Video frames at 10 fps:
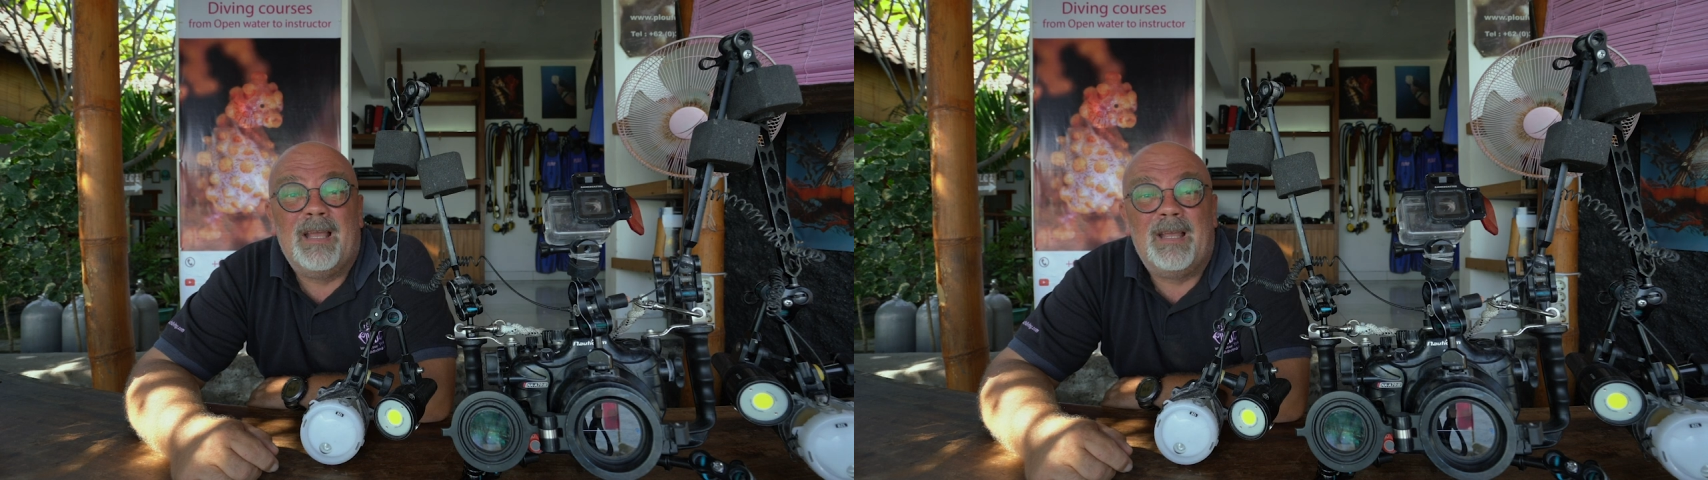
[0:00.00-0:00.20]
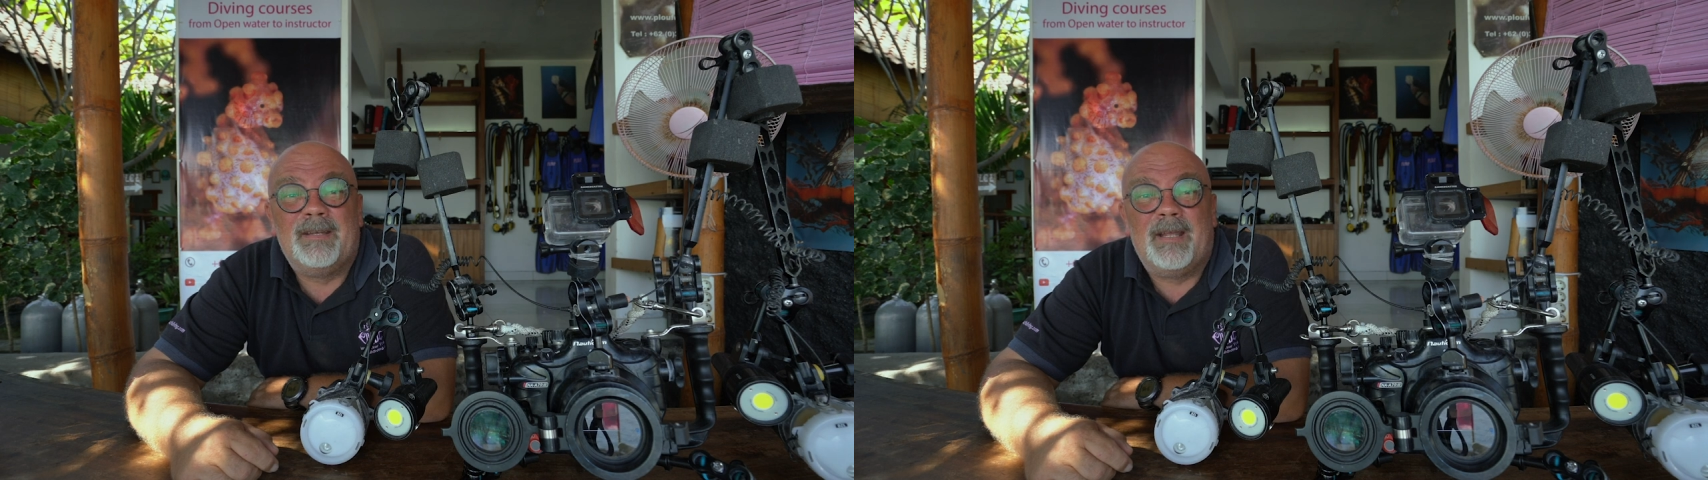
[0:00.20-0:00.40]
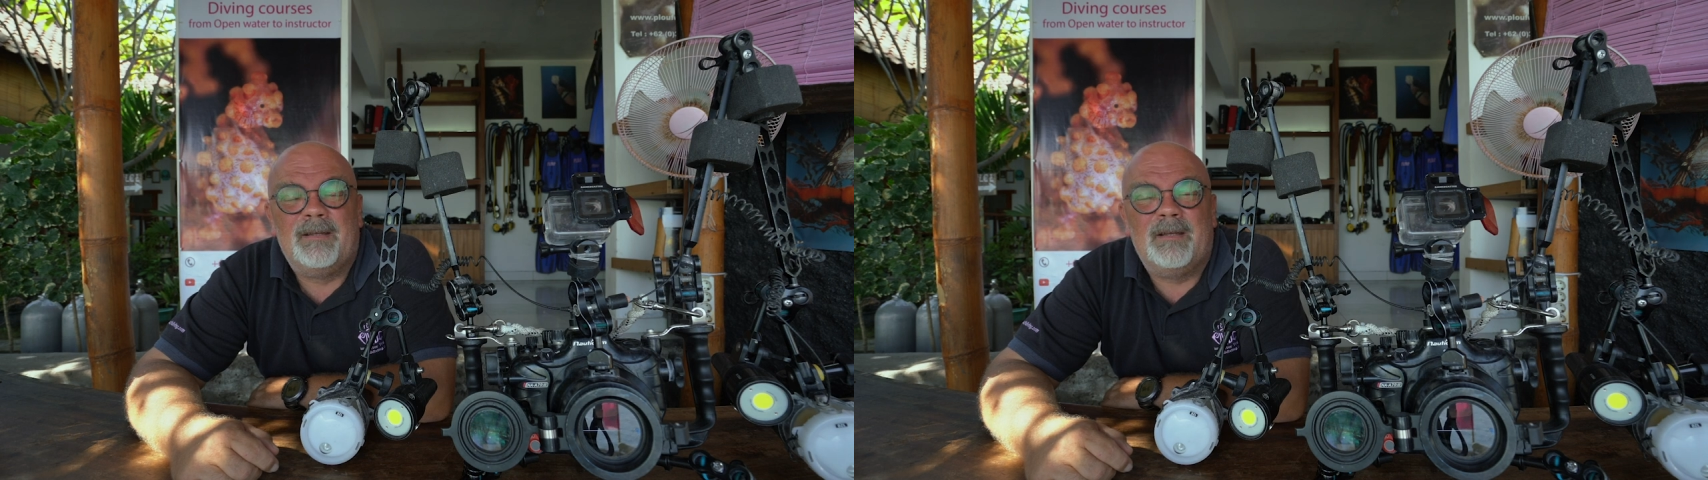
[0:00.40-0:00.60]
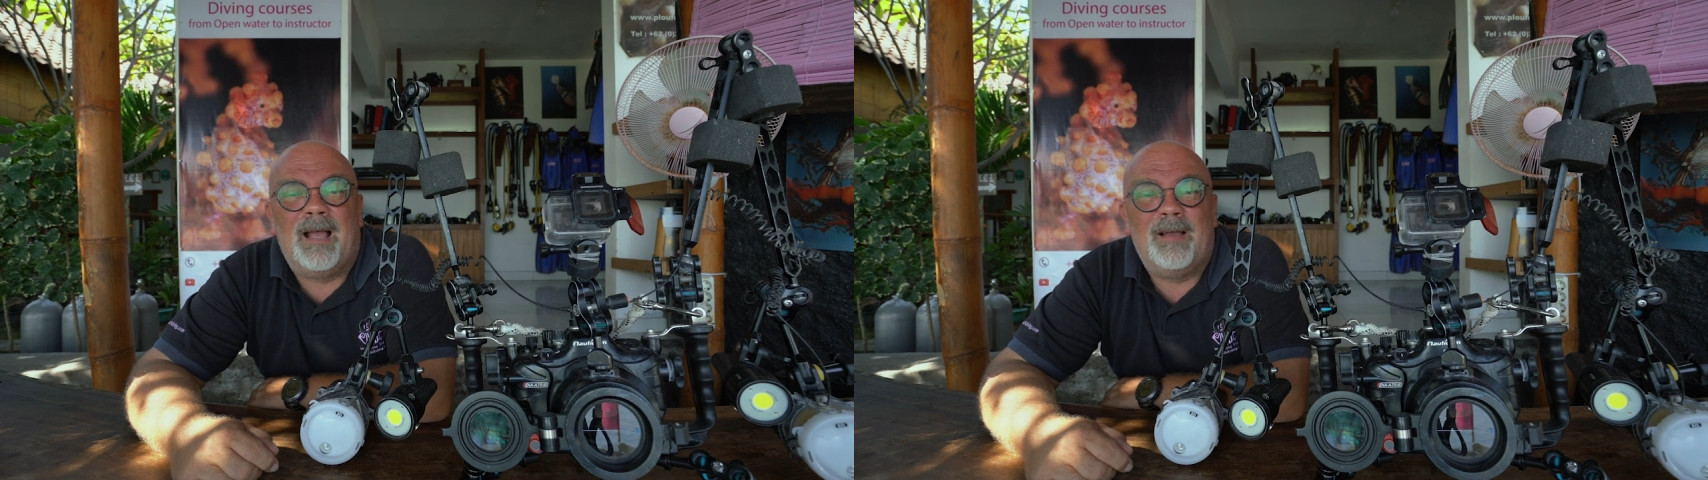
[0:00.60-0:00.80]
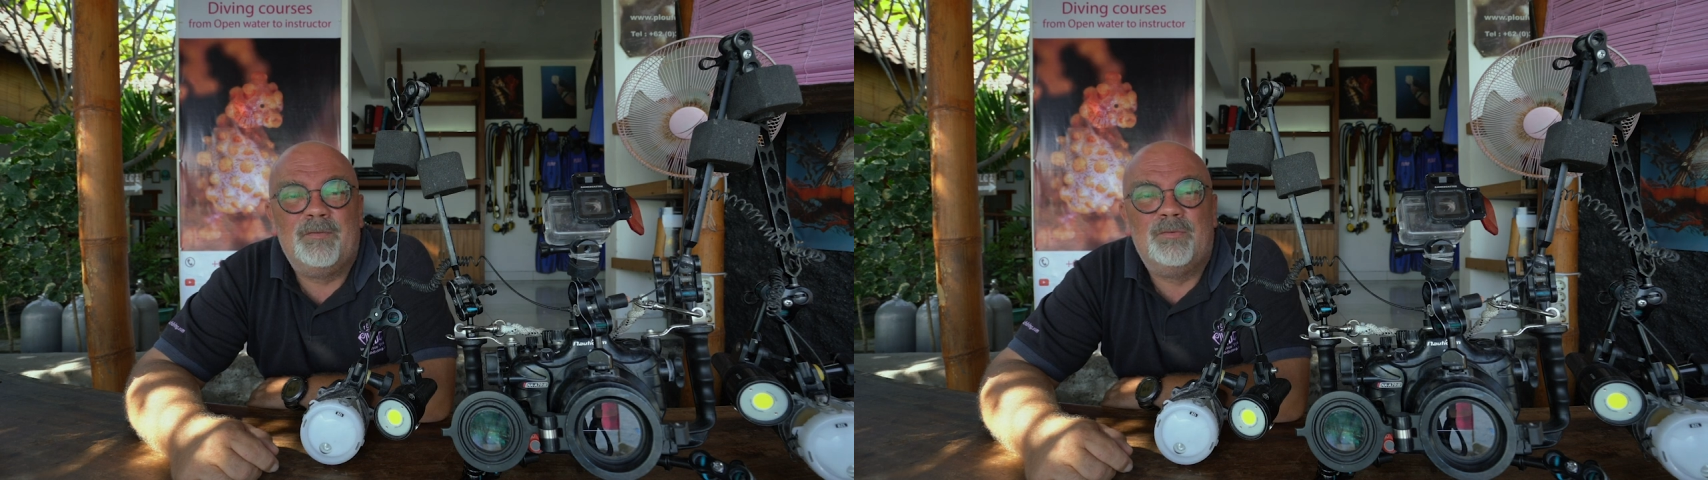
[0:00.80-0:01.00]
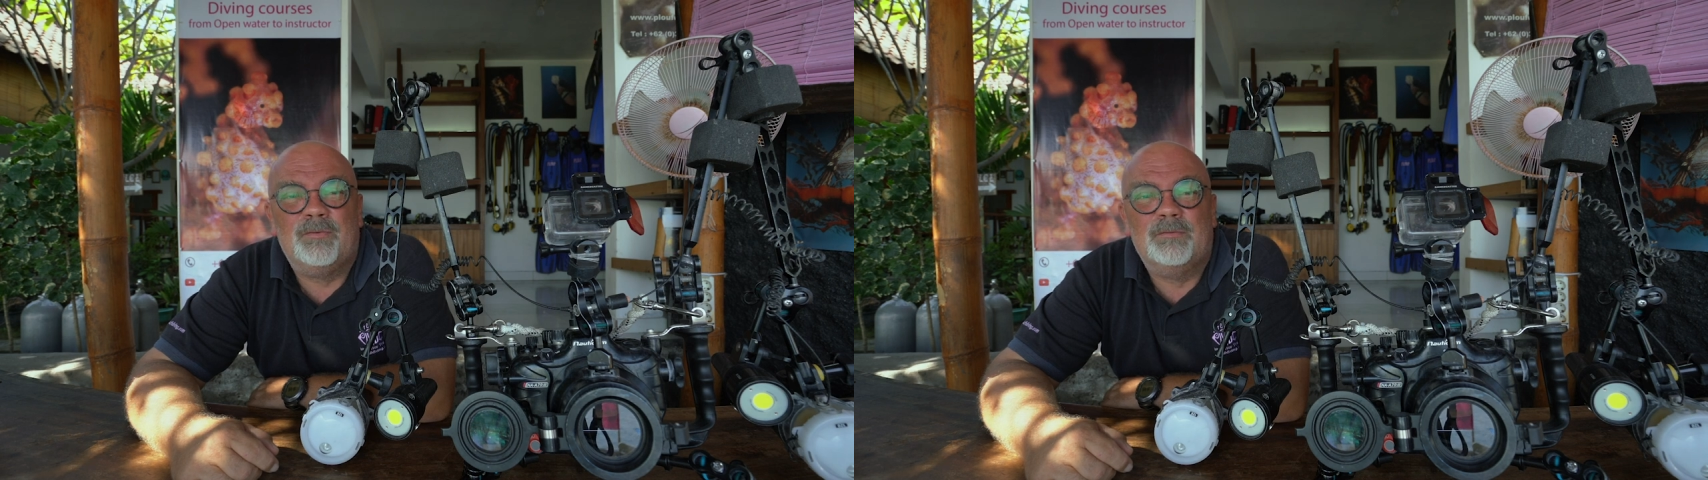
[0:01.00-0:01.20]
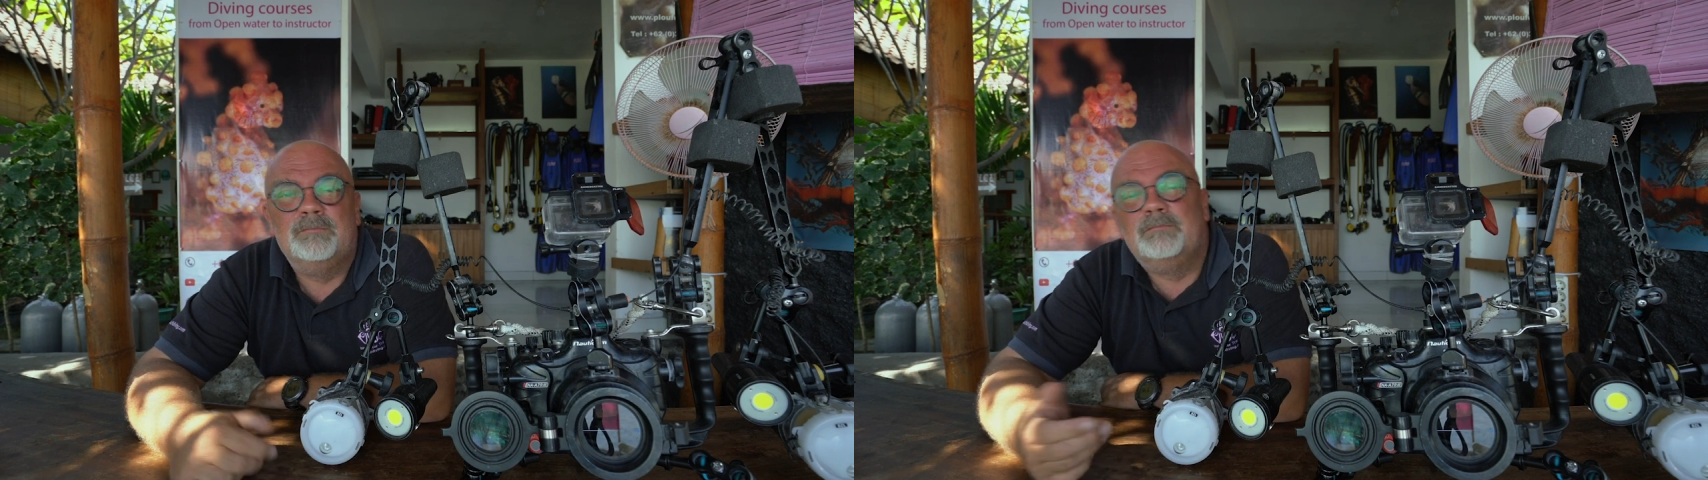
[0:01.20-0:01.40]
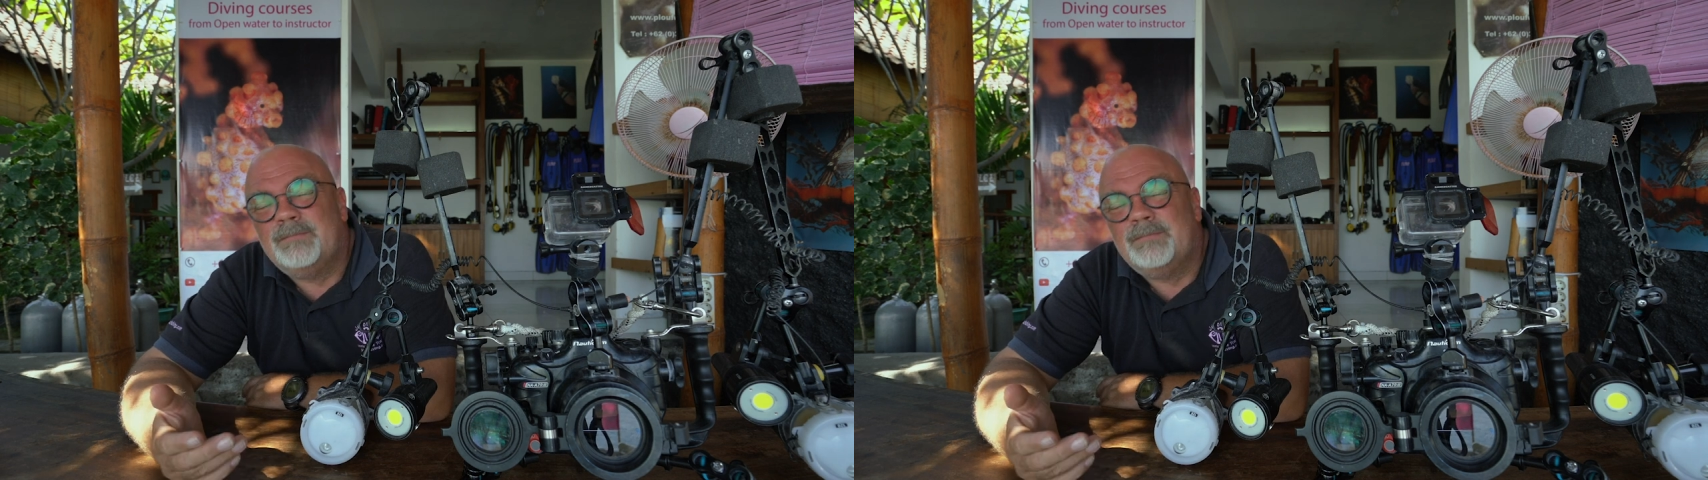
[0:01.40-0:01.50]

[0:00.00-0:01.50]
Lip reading: and then have to